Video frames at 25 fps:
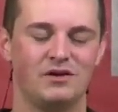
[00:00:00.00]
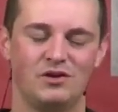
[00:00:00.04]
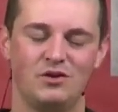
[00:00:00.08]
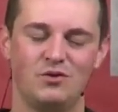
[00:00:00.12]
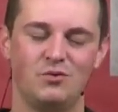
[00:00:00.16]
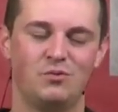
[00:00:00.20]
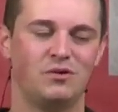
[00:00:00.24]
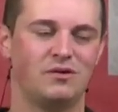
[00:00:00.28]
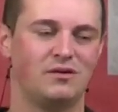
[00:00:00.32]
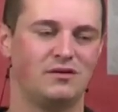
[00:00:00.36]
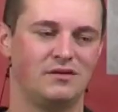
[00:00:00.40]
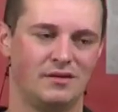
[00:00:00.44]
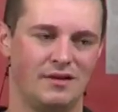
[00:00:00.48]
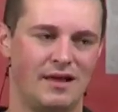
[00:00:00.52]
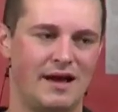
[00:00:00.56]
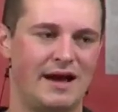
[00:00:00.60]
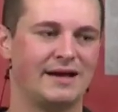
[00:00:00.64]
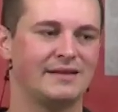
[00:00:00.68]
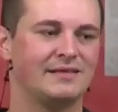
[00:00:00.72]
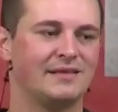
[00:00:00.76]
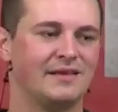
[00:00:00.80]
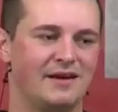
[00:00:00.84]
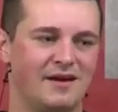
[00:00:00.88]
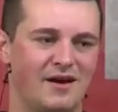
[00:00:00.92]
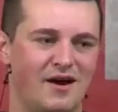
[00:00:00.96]
you will
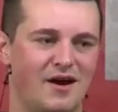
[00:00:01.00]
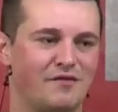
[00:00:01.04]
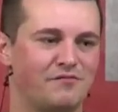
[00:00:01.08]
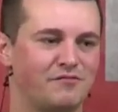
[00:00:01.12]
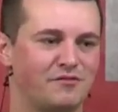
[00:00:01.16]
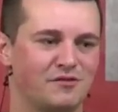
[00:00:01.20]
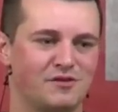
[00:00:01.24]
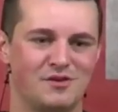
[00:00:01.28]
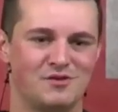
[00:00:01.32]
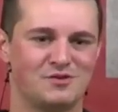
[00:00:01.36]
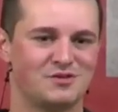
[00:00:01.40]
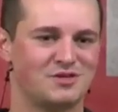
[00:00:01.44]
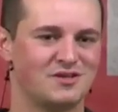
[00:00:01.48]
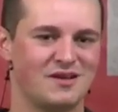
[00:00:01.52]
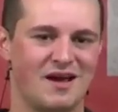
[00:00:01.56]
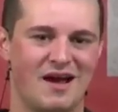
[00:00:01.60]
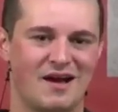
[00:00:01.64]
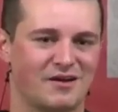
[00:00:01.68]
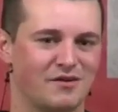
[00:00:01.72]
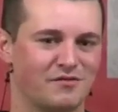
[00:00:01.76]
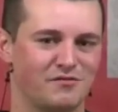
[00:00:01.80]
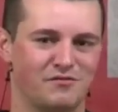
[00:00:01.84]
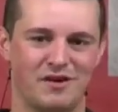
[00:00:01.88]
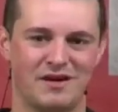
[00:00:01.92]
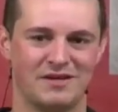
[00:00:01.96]
gladly offer those
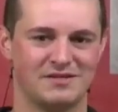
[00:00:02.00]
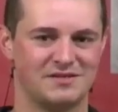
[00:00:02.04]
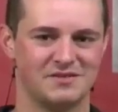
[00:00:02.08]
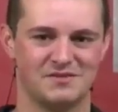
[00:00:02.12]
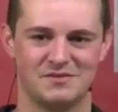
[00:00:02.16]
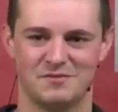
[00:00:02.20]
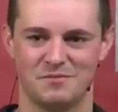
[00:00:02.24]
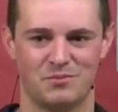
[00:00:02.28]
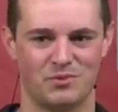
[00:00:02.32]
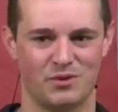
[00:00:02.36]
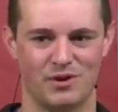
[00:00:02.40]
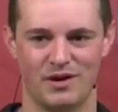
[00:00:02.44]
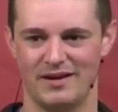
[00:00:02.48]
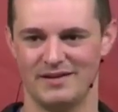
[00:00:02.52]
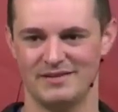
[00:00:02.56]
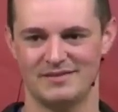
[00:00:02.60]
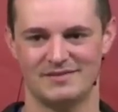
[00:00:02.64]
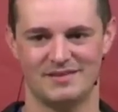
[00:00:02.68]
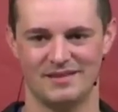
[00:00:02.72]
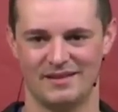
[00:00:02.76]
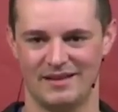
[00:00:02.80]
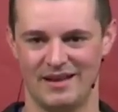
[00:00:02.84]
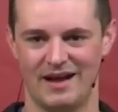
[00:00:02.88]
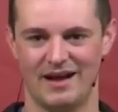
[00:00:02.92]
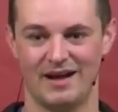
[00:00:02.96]
sacrifices of
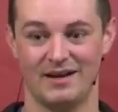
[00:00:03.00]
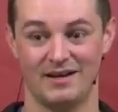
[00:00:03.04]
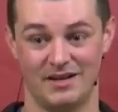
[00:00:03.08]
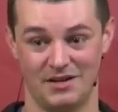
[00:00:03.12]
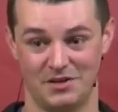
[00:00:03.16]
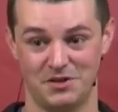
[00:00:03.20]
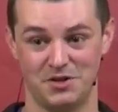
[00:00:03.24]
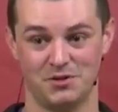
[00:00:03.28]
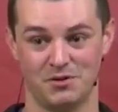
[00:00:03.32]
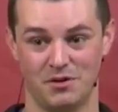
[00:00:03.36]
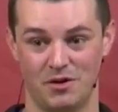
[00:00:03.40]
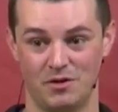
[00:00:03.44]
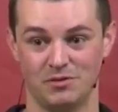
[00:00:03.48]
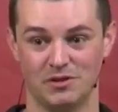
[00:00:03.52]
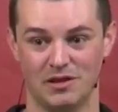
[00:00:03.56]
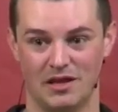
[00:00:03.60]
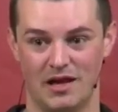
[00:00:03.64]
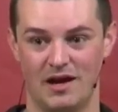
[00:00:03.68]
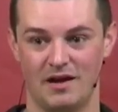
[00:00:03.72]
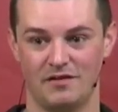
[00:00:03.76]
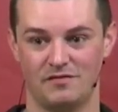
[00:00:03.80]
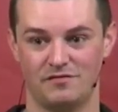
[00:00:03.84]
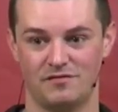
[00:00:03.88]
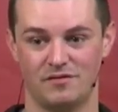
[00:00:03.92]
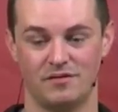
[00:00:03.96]
praise to God in your own
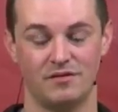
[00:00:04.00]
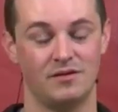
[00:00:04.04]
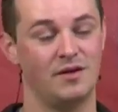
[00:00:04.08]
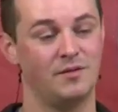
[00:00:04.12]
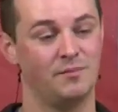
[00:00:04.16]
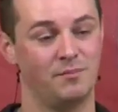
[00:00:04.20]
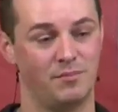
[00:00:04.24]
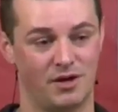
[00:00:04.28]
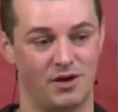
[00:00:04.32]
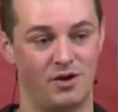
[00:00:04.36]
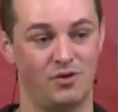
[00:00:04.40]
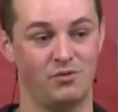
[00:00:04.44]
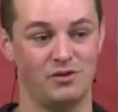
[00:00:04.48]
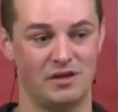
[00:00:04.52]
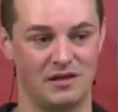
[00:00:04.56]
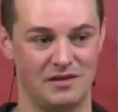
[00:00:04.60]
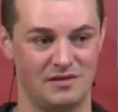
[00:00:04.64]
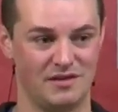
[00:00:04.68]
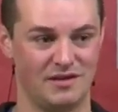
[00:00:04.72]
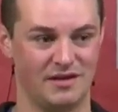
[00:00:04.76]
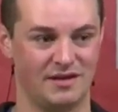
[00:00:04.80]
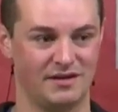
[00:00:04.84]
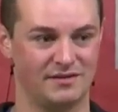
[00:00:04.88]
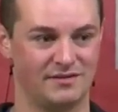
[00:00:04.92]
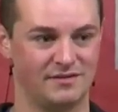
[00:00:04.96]
life. But
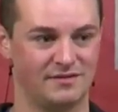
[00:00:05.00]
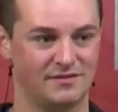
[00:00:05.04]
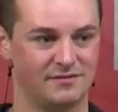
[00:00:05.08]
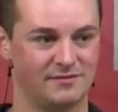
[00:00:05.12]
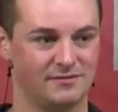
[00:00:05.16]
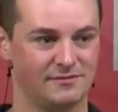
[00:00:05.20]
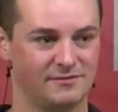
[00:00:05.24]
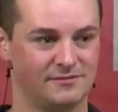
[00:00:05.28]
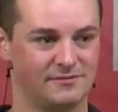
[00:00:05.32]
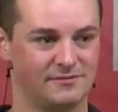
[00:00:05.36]
only then.